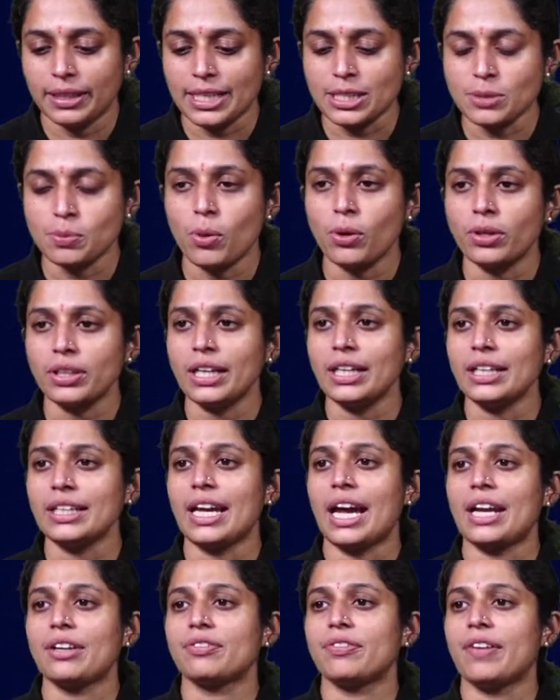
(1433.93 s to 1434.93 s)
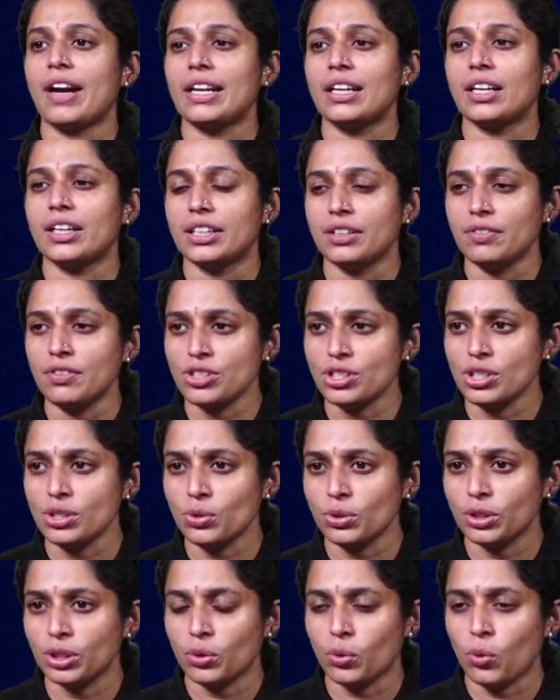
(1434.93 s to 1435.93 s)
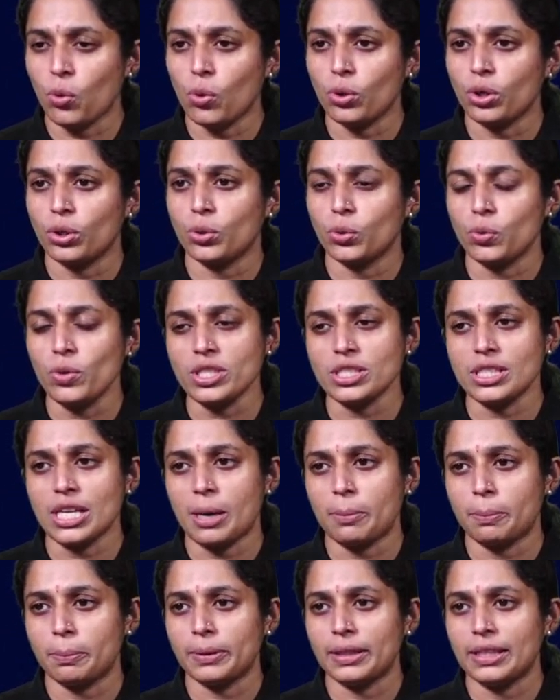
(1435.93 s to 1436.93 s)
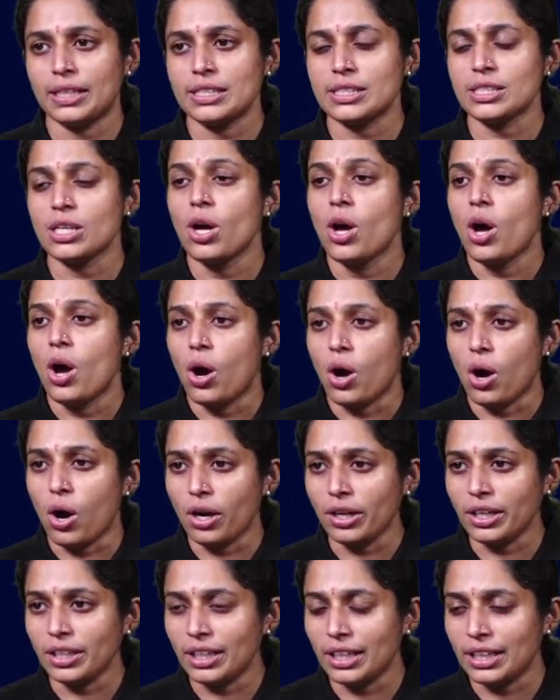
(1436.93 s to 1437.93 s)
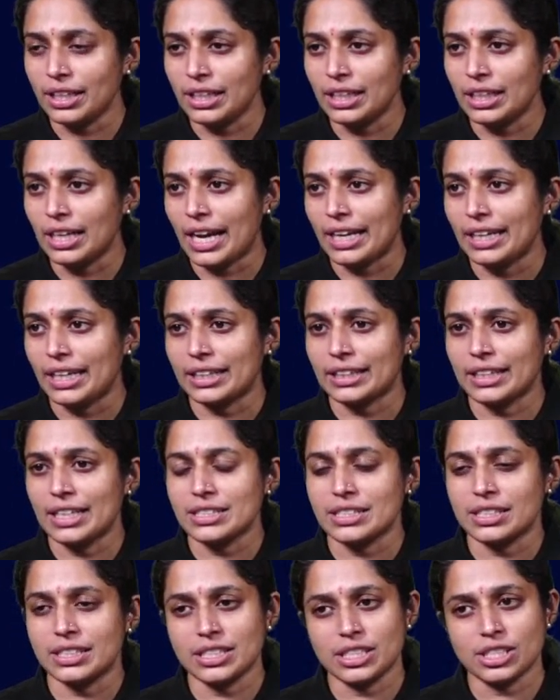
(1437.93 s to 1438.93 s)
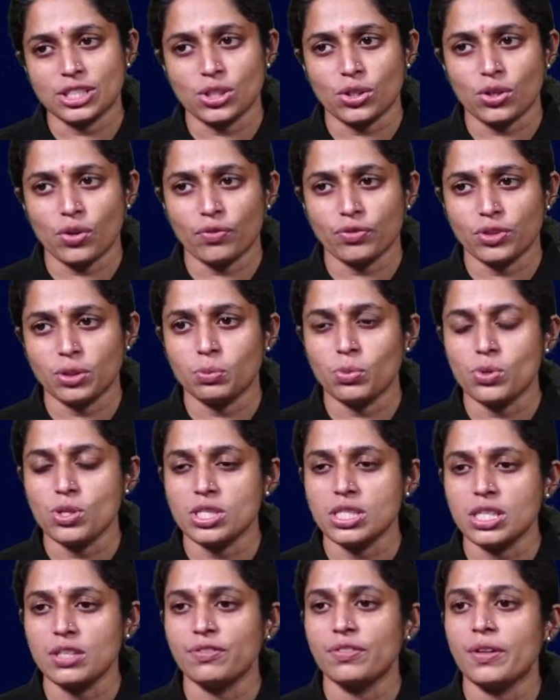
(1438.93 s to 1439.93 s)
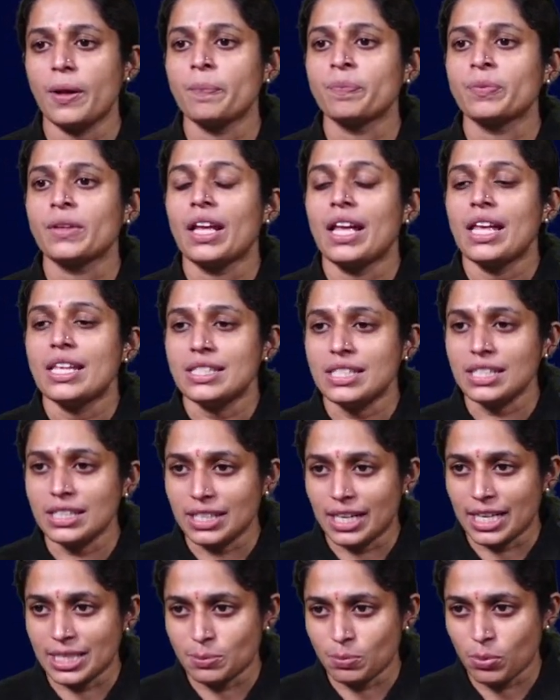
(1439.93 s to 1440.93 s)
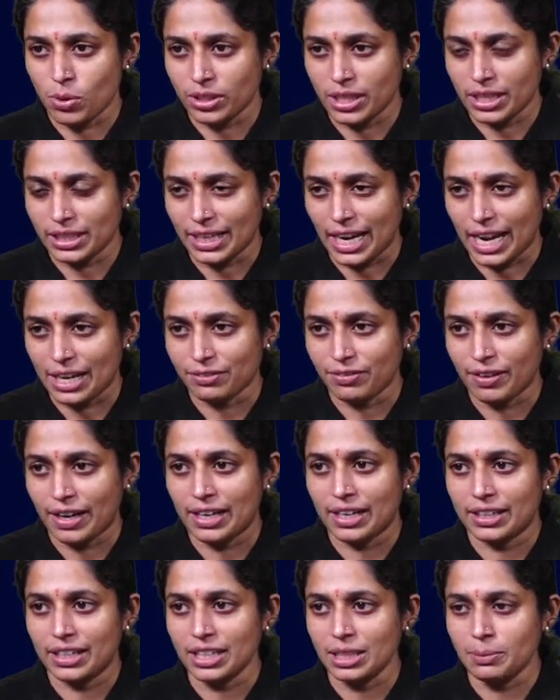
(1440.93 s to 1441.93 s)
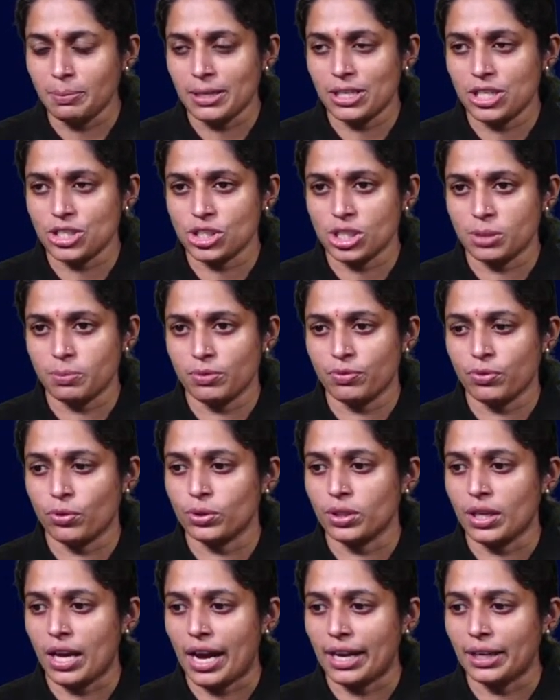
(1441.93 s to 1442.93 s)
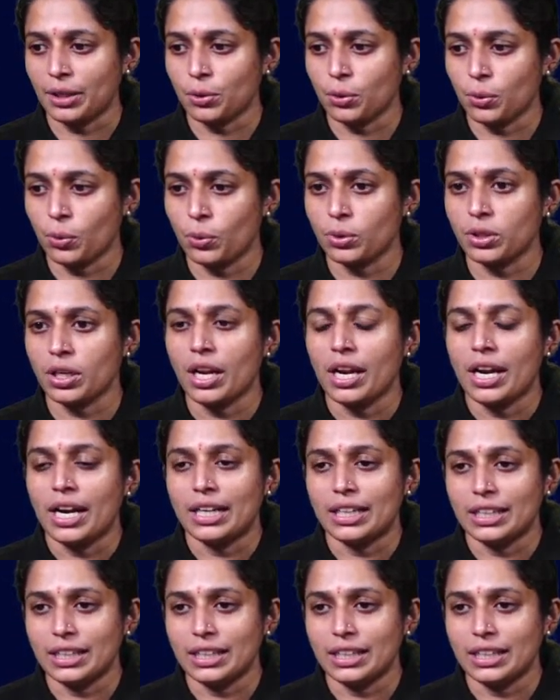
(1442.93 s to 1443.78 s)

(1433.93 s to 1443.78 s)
B. respondent can file a revision to the court to which the appeals ordinarily lie against the decision of the municip. C. the respondent can file a writ petition before the High Court.